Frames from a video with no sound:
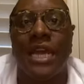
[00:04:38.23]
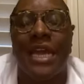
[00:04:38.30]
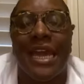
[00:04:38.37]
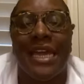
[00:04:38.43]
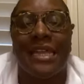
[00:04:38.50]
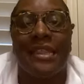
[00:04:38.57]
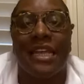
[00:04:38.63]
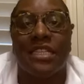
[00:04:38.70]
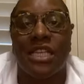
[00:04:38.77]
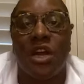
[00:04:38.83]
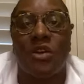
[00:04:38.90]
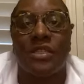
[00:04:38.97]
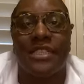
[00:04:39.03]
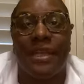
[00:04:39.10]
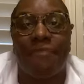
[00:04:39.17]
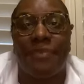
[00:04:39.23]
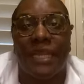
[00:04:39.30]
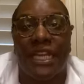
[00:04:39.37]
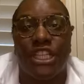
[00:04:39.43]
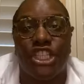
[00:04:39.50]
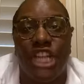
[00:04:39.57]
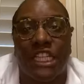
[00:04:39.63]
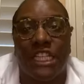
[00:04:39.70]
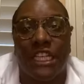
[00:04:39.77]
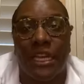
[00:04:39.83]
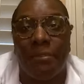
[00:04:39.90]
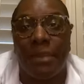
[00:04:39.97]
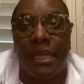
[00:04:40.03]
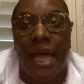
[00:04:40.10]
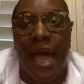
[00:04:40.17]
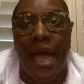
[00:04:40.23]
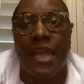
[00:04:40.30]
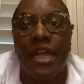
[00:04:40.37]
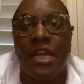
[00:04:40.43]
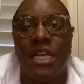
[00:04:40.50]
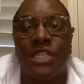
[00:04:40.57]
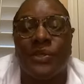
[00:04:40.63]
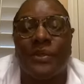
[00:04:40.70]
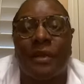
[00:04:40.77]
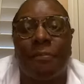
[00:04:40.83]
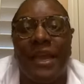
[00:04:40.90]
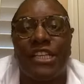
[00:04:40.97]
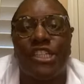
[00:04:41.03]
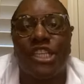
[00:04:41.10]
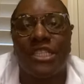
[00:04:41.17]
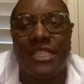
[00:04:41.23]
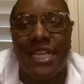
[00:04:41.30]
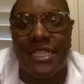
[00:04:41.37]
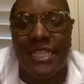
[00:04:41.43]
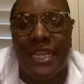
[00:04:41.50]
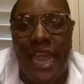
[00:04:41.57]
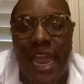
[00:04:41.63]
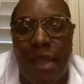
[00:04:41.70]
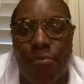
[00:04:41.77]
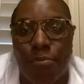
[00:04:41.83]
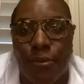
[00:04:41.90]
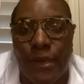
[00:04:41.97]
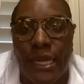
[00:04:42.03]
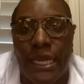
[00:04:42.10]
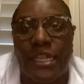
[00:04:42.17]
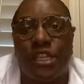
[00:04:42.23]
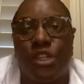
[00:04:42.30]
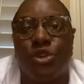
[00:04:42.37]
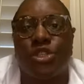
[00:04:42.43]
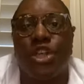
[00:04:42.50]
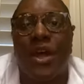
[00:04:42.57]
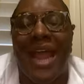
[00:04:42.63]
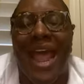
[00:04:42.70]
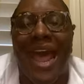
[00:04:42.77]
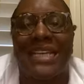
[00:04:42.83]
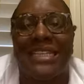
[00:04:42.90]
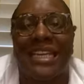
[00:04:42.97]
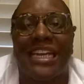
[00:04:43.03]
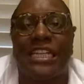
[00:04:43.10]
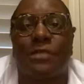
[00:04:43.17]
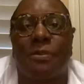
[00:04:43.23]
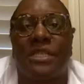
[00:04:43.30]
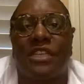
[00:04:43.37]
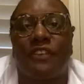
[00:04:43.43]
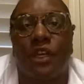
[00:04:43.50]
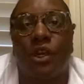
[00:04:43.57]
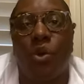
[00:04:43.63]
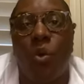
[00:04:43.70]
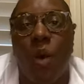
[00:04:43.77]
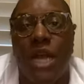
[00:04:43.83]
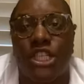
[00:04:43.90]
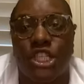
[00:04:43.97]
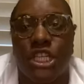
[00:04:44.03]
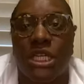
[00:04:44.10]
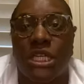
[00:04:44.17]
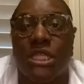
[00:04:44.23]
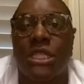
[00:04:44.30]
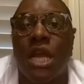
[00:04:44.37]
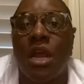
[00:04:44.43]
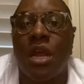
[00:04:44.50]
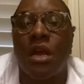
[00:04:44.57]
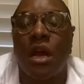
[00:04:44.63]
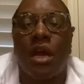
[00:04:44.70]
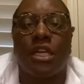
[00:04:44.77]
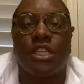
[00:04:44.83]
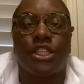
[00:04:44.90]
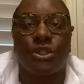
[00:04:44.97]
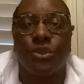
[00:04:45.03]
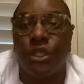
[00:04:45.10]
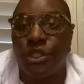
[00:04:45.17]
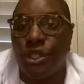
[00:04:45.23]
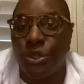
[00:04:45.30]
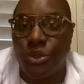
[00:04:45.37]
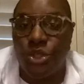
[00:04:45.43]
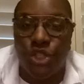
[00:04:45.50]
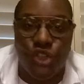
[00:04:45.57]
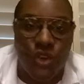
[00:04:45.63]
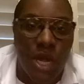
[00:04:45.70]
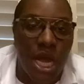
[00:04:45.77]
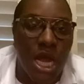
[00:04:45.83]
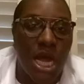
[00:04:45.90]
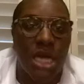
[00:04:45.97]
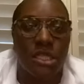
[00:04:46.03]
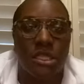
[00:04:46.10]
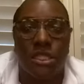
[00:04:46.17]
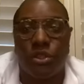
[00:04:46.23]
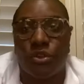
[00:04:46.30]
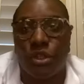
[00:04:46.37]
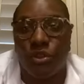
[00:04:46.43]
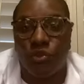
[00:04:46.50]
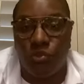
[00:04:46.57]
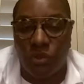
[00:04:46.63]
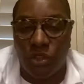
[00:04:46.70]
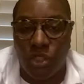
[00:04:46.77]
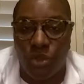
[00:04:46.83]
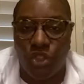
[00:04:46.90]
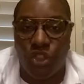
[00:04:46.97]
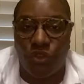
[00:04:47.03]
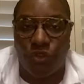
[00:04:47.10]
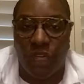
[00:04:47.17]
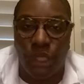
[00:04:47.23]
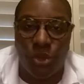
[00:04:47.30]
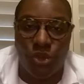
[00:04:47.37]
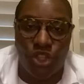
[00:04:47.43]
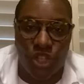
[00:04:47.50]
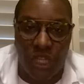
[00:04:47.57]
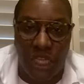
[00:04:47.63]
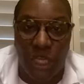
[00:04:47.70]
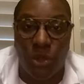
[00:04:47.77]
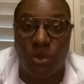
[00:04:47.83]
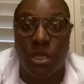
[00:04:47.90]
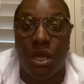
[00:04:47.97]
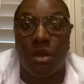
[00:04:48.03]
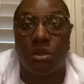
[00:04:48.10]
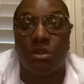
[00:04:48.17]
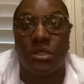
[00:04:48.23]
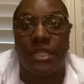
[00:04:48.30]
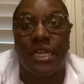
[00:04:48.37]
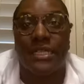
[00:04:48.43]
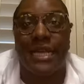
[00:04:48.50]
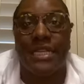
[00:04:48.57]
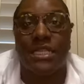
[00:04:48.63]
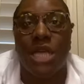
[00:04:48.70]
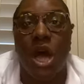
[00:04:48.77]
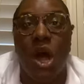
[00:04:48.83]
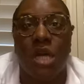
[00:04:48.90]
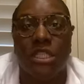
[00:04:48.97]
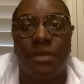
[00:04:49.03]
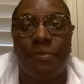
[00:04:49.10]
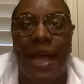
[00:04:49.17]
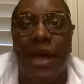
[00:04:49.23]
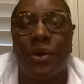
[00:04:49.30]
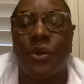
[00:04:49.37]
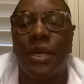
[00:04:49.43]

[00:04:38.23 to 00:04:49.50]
and that's called septic injected emboli. So when a patient says they can't breathe and you start asking specific questions, do you use drugs? Do you reuse your needles? All those things I talked about,